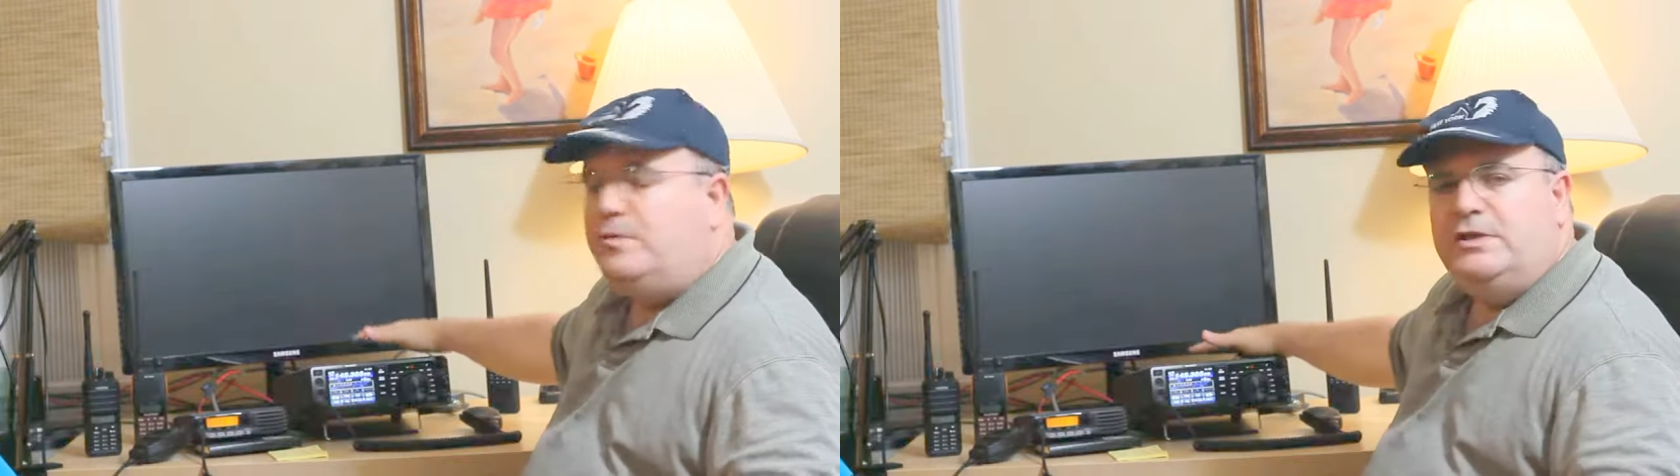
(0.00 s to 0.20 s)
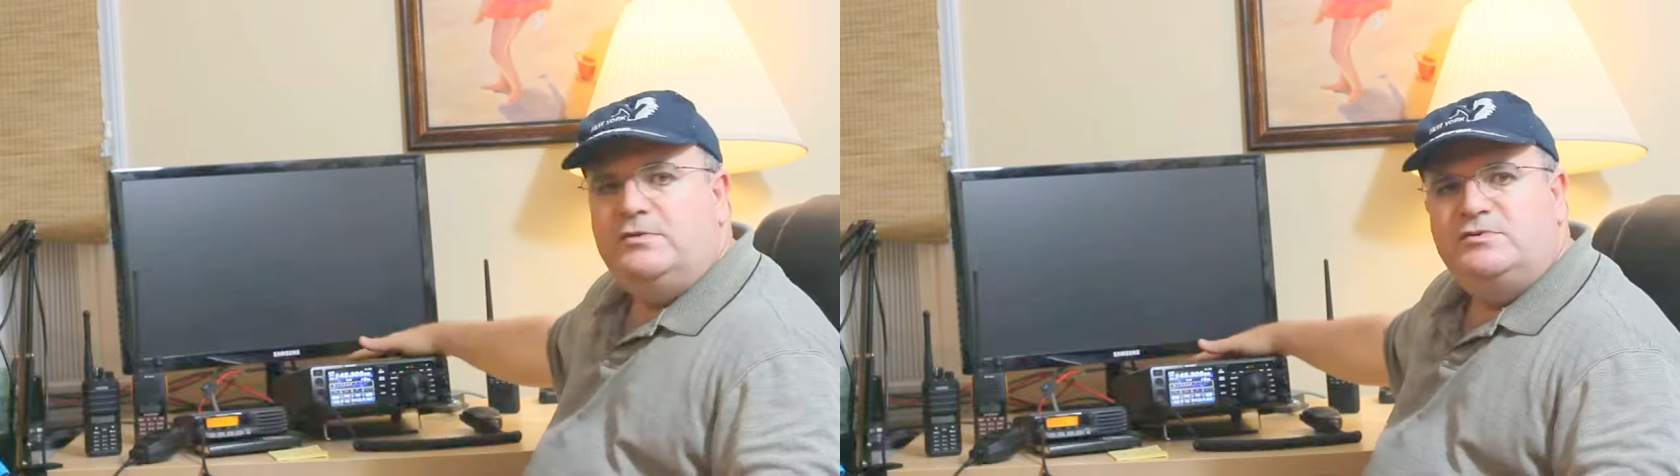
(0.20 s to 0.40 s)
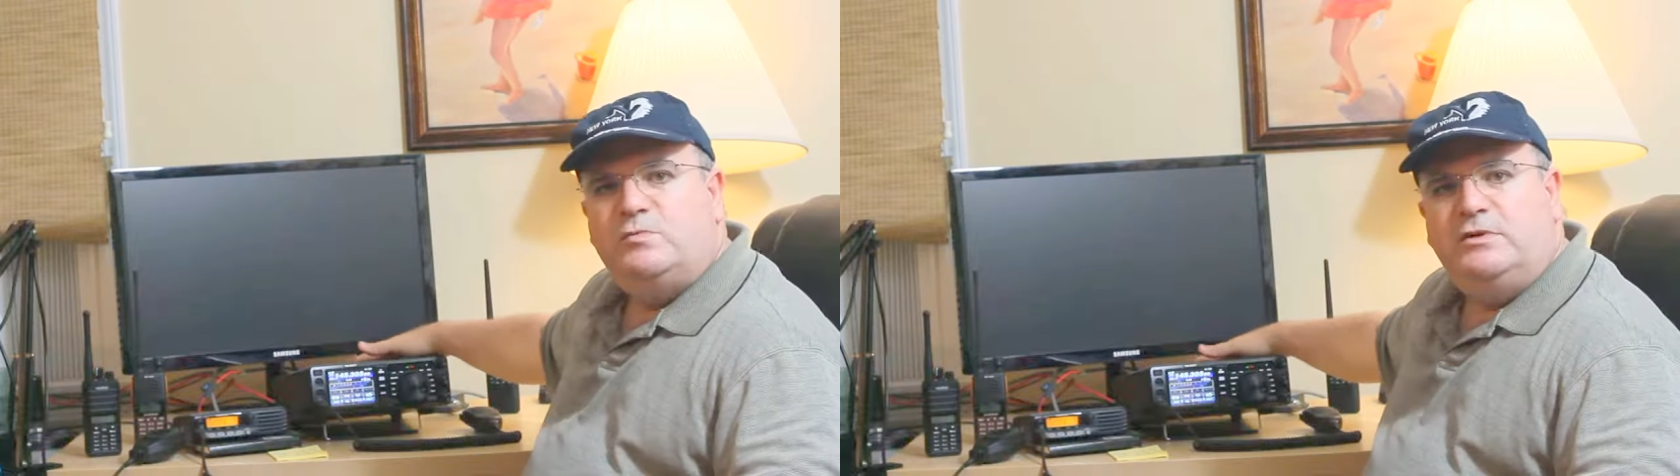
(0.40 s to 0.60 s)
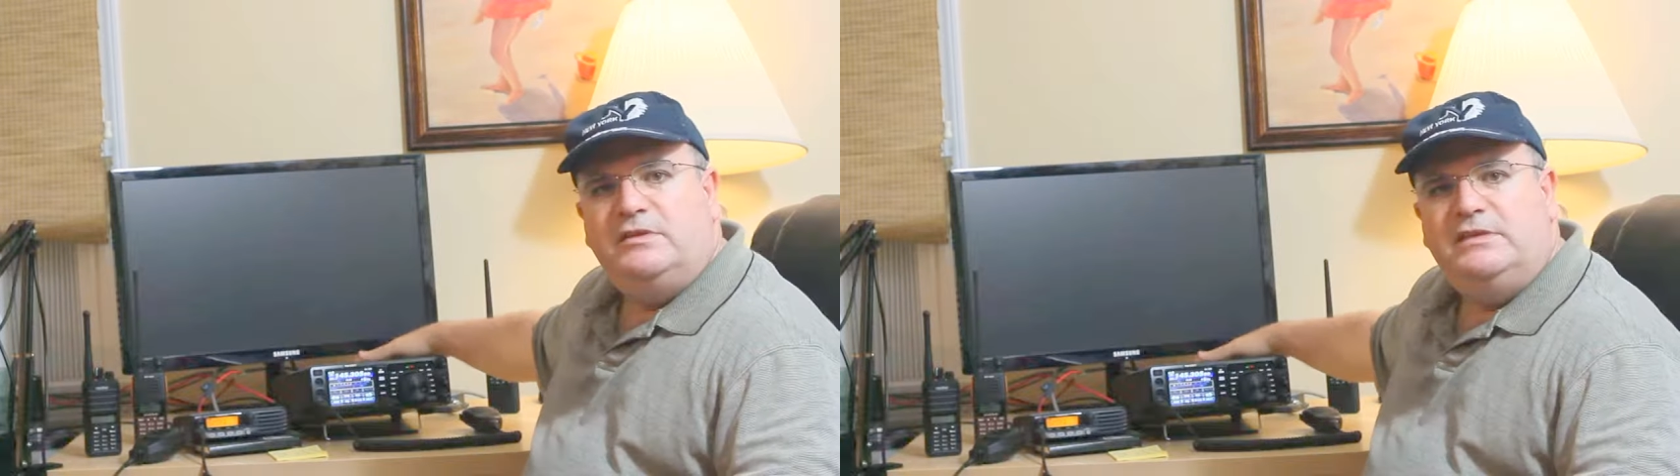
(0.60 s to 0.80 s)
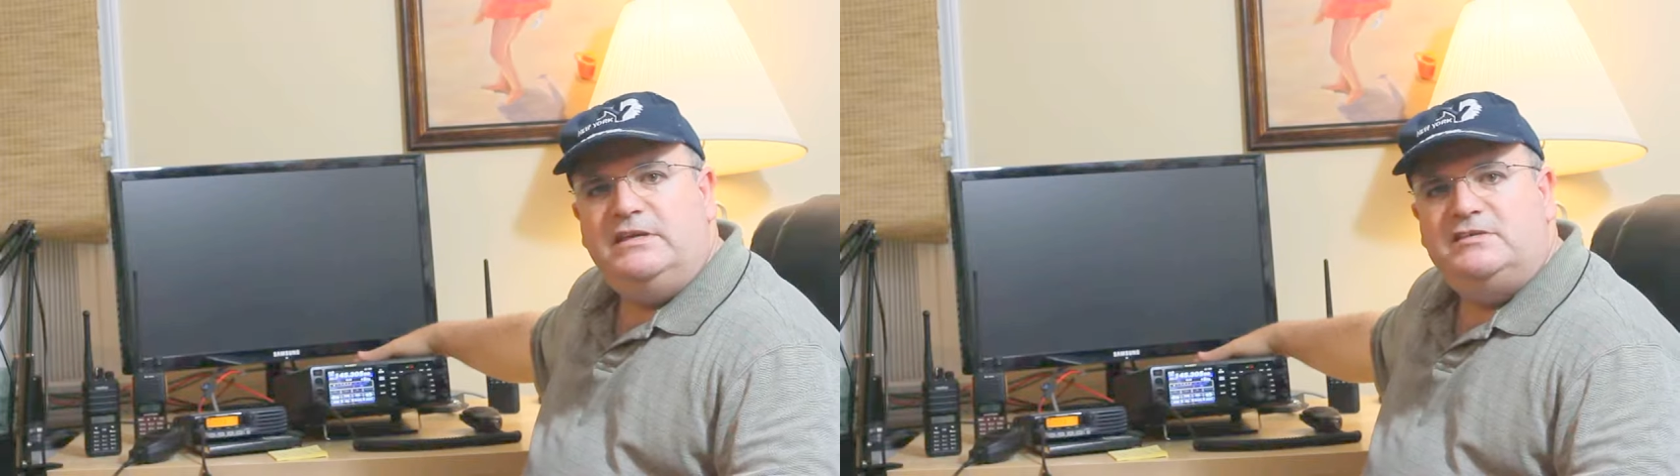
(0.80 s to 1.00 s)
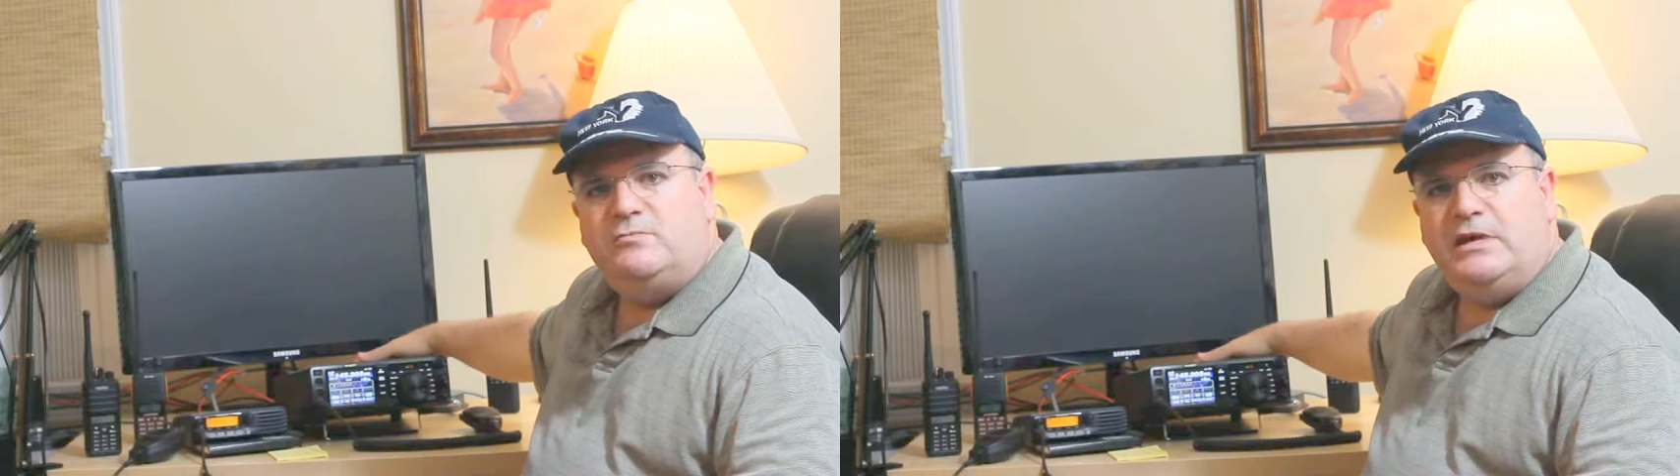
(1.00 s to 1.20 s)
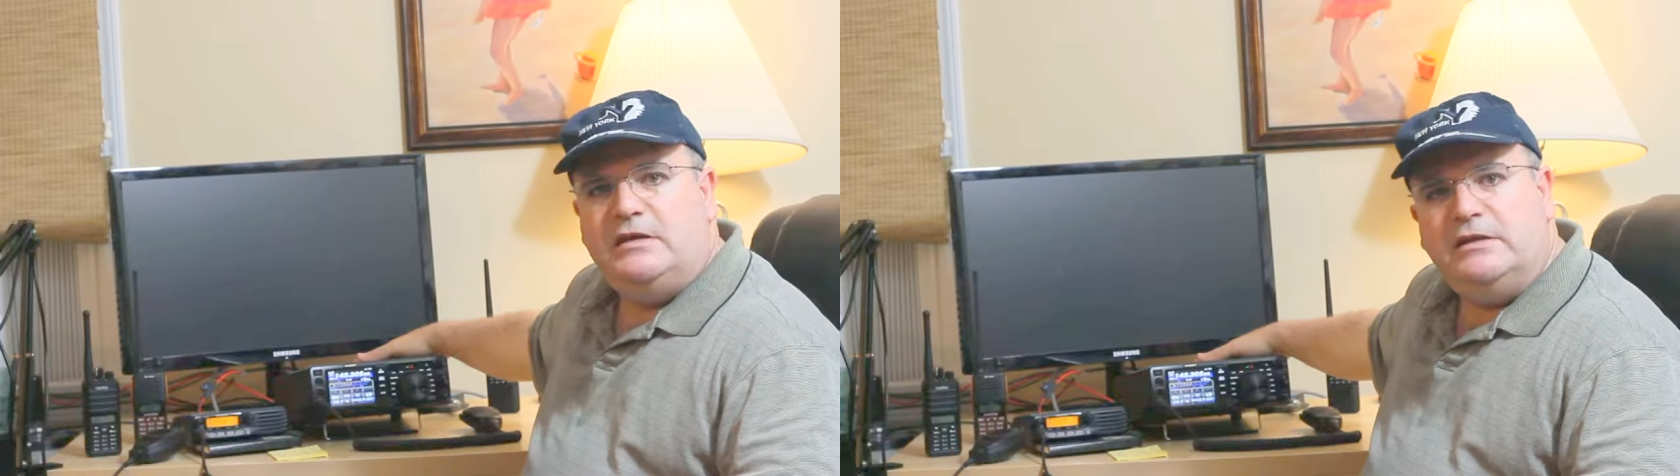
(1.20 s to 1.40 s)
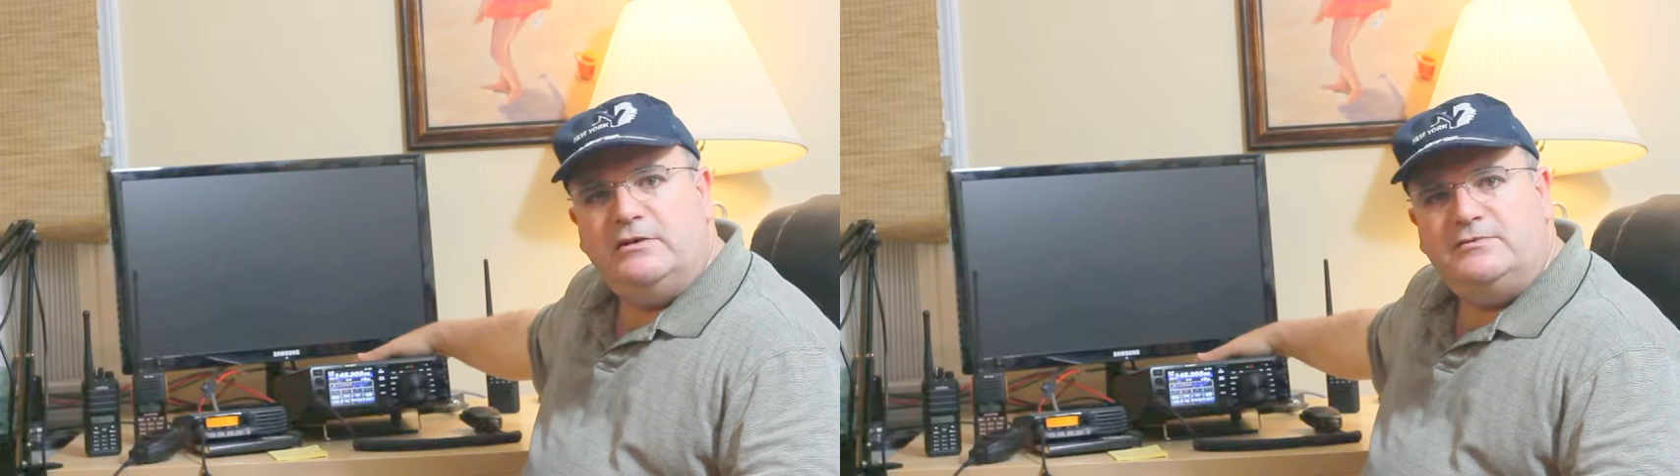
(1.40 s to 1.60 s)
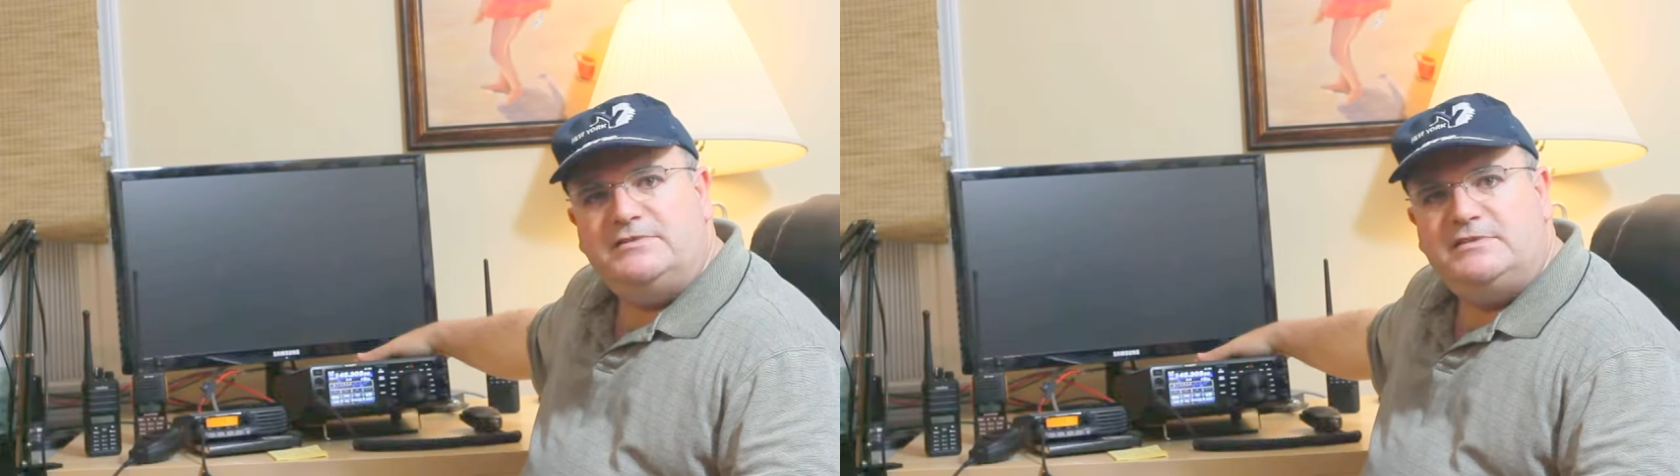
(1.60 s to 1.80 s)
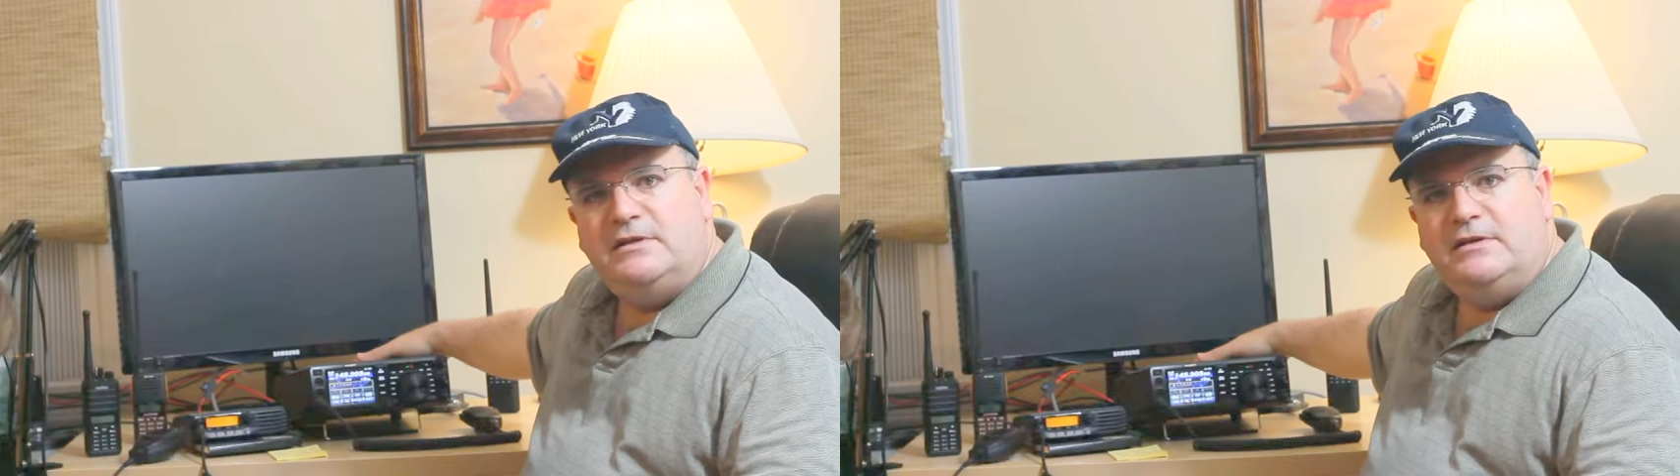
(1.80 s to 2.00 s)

we use one of these radios,